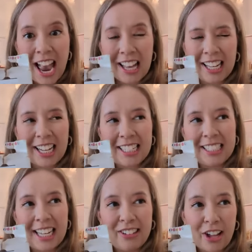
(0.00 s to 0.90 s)
And like I
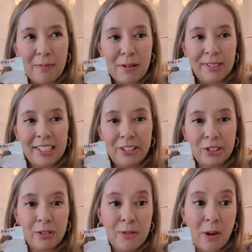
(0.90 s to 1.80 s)
said, a lot of people say there's
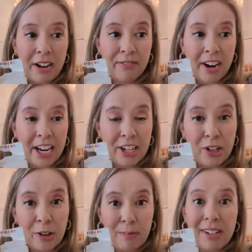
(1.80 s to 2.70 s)
free Wi-Fi in
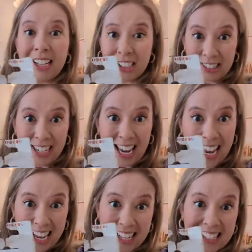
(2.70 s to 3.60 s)
Europe. Yes, there
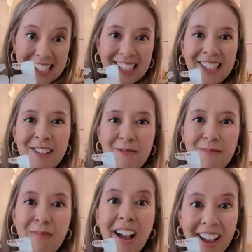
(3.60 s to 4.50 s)
is,
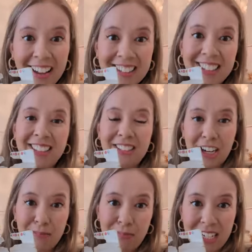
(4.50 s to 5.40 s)
but in a
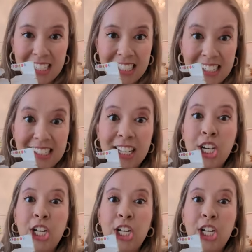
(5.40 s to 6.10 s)
lot of places